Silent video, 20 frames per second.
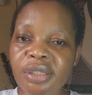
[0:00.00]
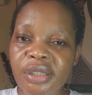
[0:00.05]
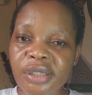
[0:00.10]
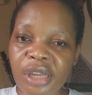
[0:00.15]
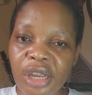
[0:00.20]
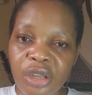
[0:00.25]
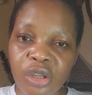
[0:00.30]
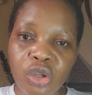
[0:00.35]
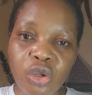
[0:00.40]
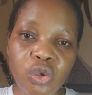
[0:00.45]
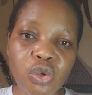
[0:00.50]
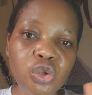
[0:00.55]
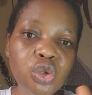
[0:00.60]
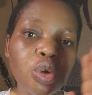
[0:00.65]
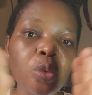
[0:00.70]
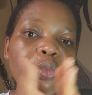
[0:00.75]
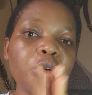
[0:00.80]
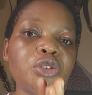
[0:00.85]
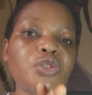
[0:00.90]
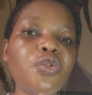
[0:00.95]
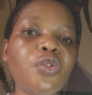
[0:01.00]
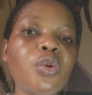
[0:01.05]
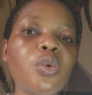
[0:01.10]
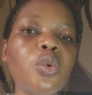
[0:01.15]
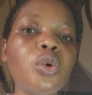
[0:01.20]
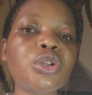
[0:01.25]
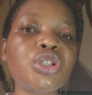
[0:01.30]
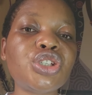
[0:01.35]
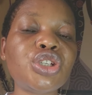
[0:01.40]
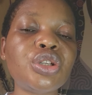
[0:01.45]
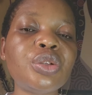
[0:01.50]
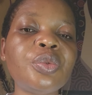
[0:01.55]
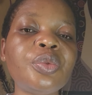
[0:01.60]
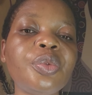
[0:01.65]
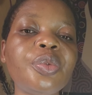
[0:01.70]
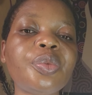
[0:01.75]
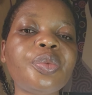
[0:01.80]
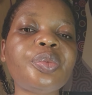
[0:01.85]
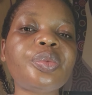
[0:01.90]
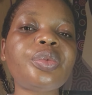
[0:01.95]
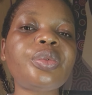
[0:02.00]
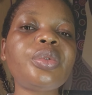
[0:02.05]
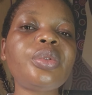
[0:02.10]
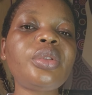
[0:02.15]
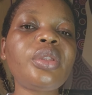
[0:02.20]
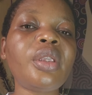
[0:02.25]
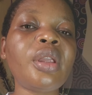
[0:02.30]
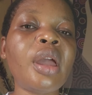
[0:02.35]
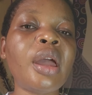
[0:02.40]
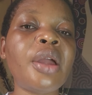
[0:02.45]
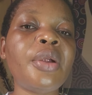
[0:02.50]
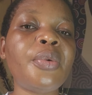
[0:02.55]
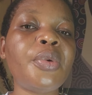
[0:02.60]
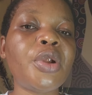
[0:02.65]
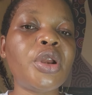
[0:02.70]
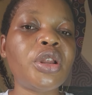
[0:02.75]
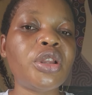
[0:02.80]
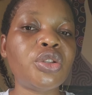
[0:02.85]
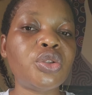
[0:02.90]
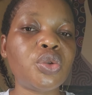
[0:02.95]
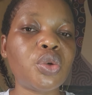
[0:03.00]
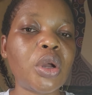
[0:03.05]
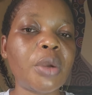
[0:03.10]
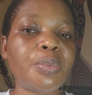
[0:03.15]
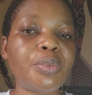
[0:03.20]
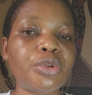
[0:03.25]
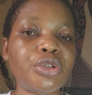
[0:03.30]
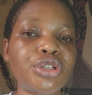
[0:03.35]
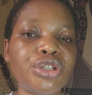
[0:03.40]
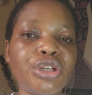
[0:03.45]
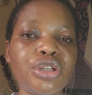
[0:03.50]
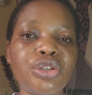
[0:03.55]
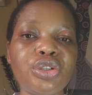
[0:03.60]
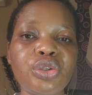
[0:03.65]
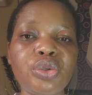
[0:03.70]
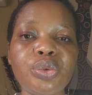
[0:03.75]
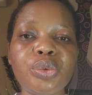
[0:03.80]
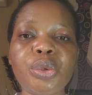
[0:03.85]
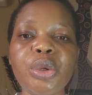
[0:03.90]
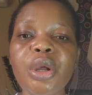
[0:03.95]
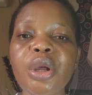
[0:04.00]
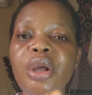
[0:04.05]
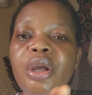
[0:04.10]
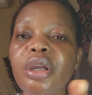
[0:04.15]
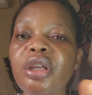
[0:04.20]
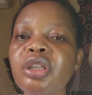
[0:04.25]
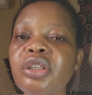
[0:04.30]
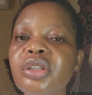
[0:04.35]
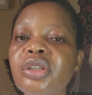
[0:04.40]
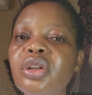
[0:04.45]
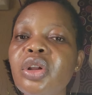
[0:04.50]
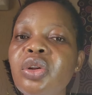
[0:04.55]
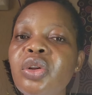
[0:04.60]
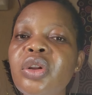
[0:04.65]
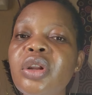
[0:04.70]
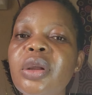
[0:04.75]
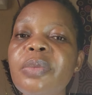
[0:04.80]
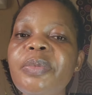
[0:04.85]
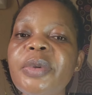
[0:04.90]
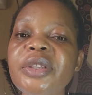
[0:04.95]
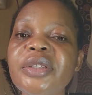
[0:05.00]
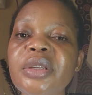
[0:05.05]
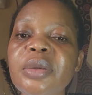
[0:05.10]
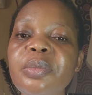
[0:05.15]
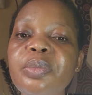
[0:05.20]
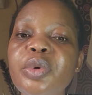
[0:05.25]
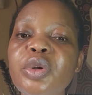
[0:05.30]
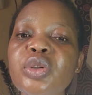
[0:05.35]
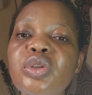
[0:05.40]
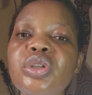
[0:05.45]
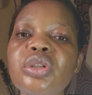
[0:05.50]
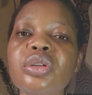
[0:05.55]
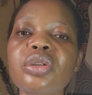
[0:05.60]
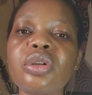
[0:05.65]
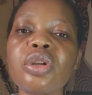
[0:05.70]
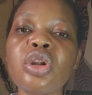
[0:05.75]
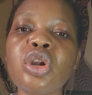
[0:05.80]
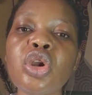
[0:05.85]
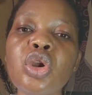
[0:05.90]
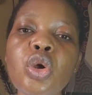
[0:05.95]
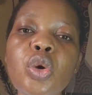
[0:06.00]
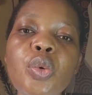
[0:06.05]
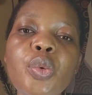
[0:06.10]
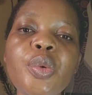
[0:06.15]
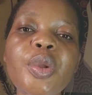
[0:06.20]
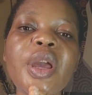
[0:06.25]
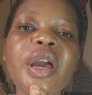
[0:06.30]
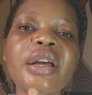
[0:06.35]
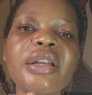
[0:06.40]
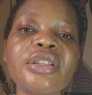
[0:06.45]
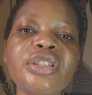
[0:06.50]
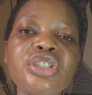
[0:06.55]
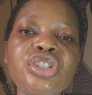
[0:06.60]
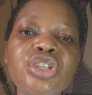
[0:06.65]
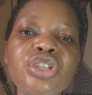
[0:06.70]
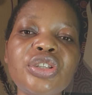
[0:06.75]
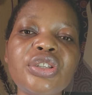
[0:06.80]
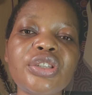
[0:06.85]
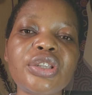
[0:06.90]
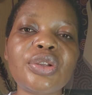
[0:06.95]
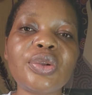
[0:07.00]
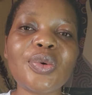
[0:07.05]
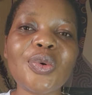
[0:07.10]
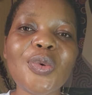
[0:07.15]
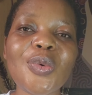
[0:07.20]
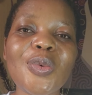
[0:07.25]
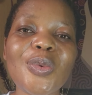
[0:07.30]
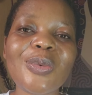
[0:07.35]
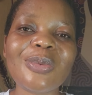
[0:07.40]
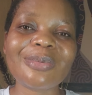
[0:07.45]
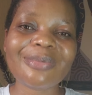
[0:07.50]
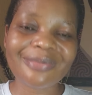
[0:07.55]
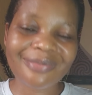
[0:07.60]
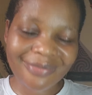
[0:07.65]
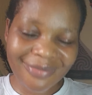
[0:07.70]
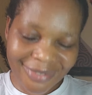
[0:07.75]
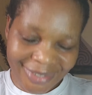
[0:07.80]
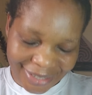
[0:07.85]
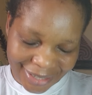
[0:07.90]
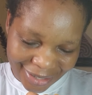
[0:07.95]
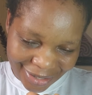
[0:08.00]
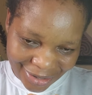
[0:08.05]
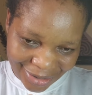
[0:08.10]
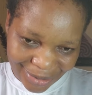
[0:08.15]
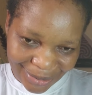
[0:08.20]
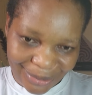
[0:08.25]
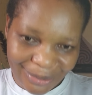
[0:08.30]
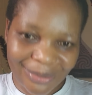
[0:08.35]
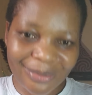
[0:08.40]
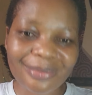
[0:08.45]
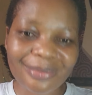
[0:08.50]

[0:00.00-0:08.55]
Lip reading: Thank you so much for watching. I really do appreciate you. It's none other person but Gloria Chizi O. Thank you.